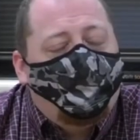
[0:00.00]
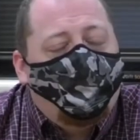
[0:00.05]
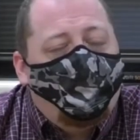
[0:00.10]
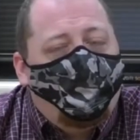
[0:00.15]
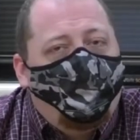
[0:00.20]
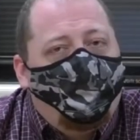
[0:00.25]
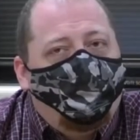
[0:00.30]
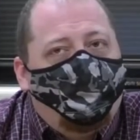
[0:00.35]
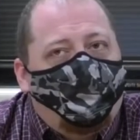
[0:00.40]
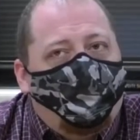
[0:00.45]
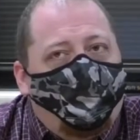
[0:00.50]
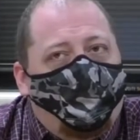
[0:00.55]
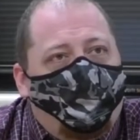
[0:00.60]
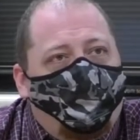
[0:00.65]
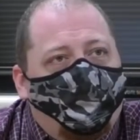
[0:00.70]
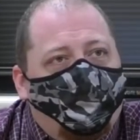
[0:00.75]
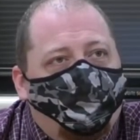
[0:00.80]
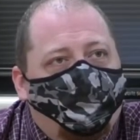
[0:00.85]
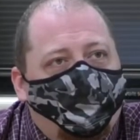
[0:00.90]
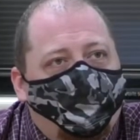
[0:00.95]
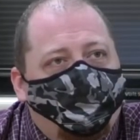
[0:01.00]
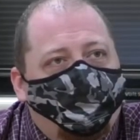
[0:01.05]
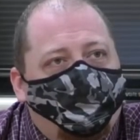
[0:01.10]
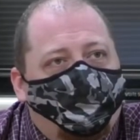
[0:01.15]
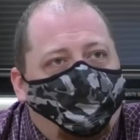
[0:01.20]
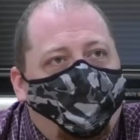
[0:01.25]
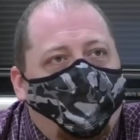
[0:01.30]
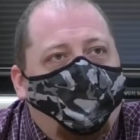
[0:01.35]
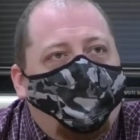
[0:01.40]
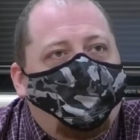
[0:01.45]
go over all of it,
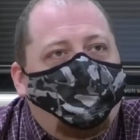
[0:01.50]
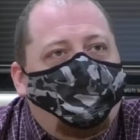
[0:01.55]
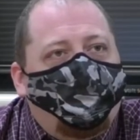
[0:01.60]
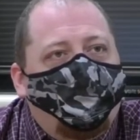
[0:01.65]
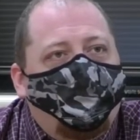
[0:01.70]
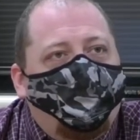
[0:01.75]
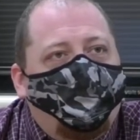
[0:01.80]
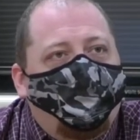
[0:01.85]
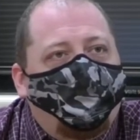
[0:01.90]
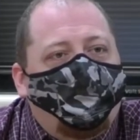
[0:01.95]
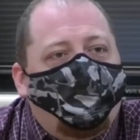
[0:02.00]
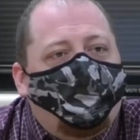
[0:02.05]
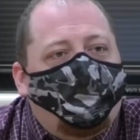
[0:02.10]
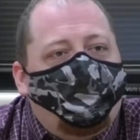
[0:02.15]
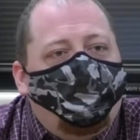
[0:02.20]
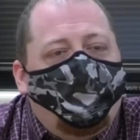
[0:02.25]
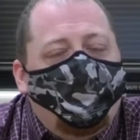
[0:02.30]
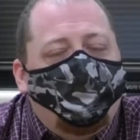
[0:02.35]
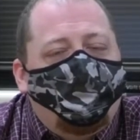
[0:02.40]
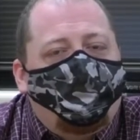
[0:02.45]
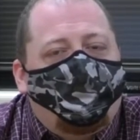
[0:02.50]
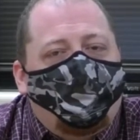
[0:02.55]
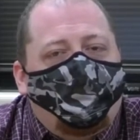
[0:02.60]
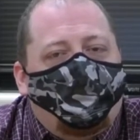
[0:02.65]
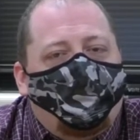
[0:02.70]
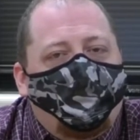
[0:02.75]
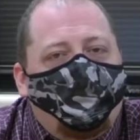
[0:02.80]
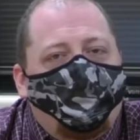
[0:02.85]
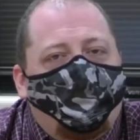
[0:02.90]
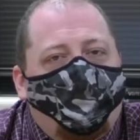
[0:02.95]
but it has been
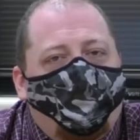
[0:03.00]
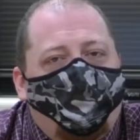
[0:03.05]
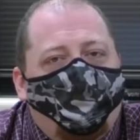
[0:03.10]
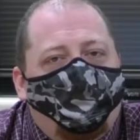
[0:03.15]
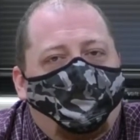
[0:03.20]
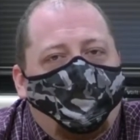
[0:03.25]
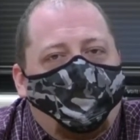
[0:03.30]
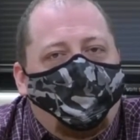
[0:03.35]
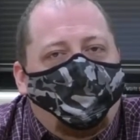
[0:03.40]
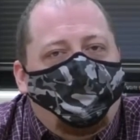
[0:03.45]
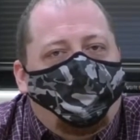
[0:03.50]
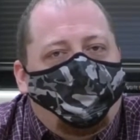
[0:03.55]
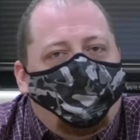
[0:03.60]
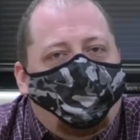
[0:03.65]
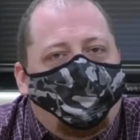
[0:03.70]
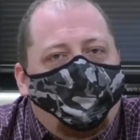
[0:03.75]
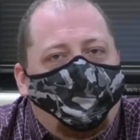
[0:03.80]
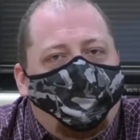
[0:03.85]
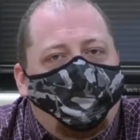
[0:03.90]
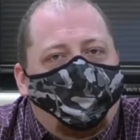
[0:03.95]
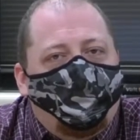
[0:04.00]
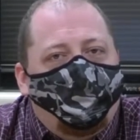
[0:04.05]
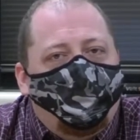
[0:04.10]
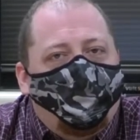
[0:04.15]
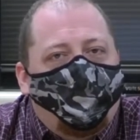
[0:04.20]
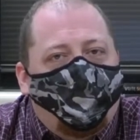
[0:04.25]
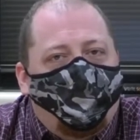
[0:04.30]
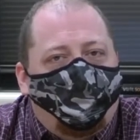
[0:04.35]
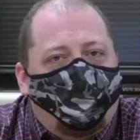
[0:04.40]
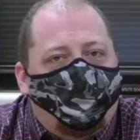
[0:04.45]
something that I've been interested in
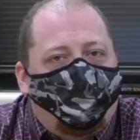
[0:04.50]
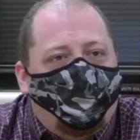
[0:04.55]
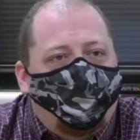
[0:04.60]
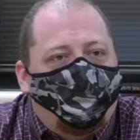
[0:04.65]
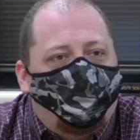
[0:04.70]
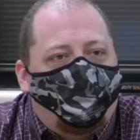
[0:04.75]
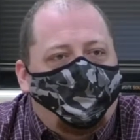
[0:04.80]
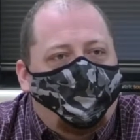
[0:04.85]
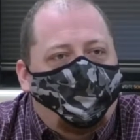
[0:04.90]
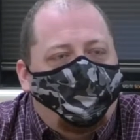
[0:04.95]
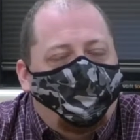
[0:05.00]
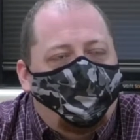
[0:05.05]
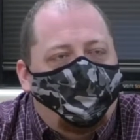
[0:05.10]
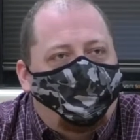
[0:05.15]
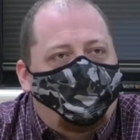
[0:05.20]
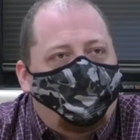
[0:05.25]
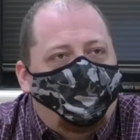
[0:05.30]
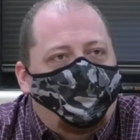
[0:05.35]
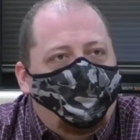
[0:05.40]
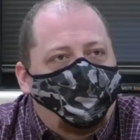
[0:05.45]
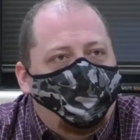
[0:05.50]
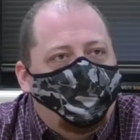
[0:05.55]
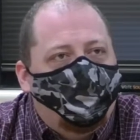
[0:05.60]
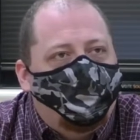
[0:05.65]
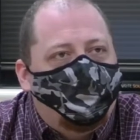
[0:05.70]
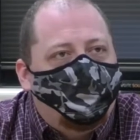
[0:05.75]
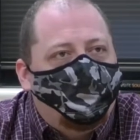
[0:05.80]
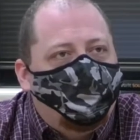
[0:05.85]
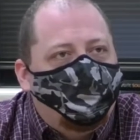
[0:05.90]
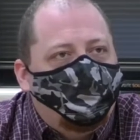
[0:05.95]
doing ever since I left
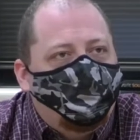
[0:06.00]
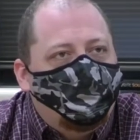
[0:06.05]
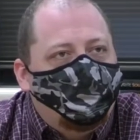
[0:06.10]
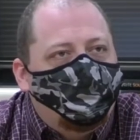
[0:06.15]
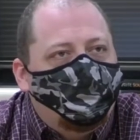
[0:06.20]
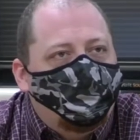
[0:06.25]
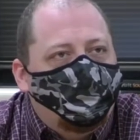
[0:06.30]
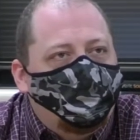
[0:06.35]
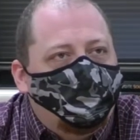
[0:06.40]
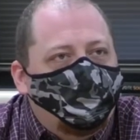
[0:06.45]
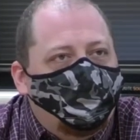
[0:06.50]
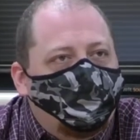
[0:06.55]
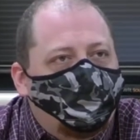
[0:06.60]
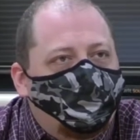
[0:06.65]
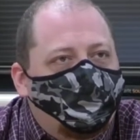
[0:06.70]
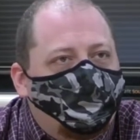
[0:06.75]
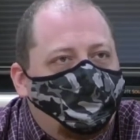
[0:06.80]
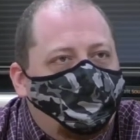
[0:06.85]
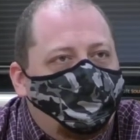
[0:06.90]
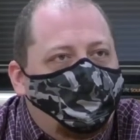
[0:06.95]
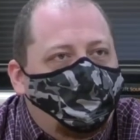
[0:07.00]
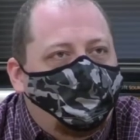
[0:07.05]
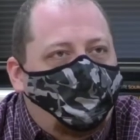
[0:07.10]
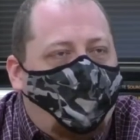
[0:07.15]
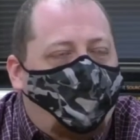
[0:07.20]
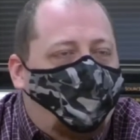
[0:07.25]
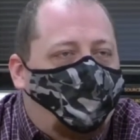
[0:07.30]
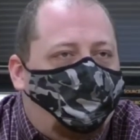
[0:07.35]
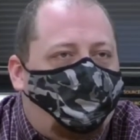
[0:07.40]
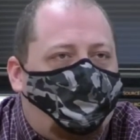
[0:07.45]
school,
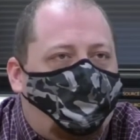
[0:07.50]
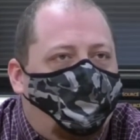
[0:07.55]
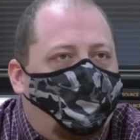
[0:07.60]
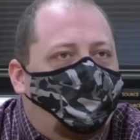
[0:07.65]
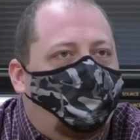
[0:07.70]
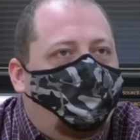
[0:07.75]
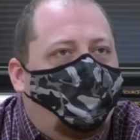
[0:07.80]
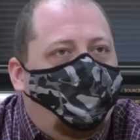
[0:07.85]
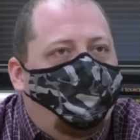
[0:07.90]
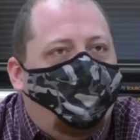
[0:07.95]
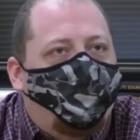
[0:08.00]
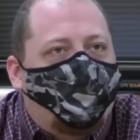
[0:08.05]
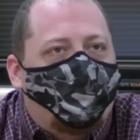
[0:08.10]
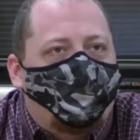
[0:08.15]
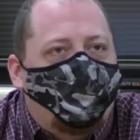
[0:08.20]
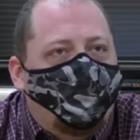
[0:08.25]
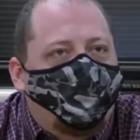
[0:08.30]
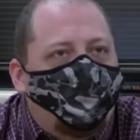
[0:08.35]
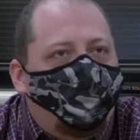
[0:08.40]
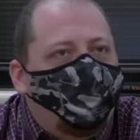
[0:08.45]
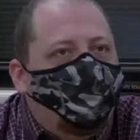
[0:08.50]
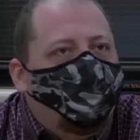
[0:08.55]
high school, way back when.